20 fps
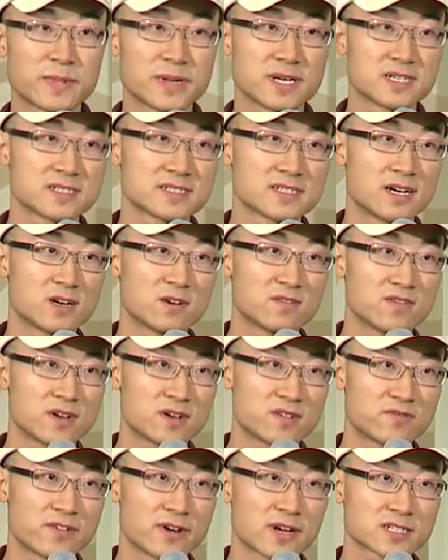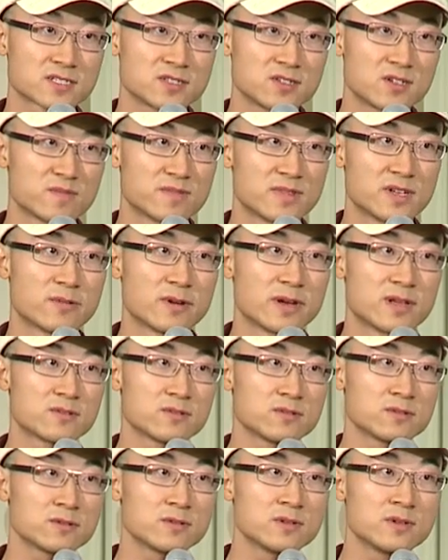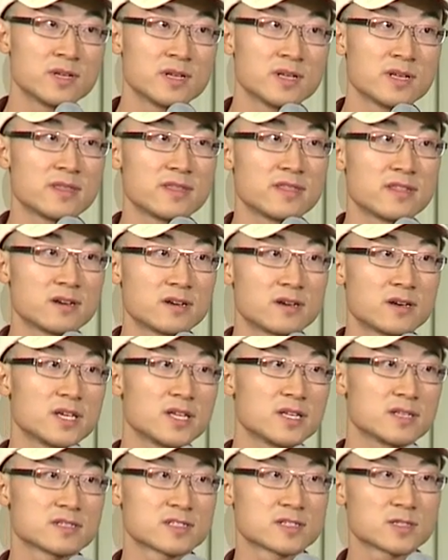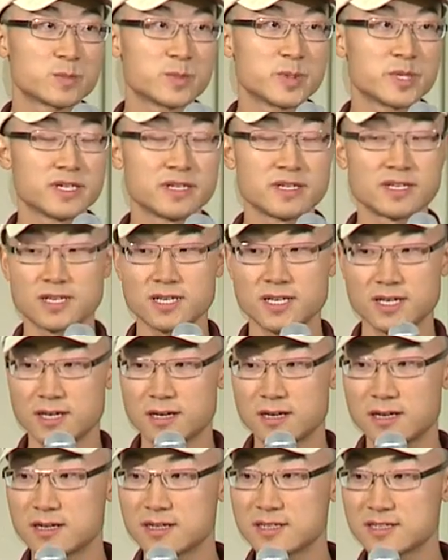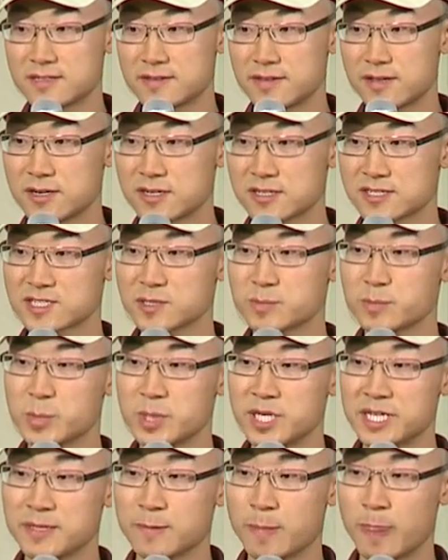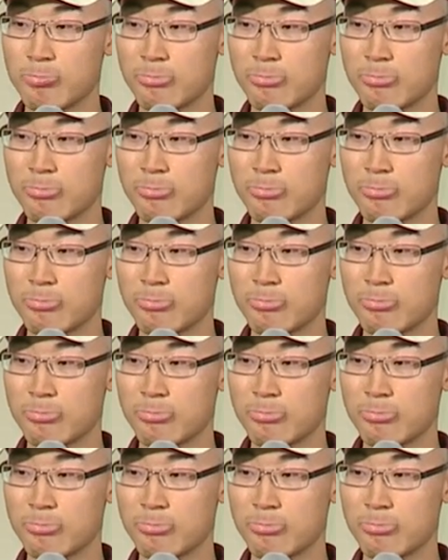minus alpha fraction of the residue, they uh, they're split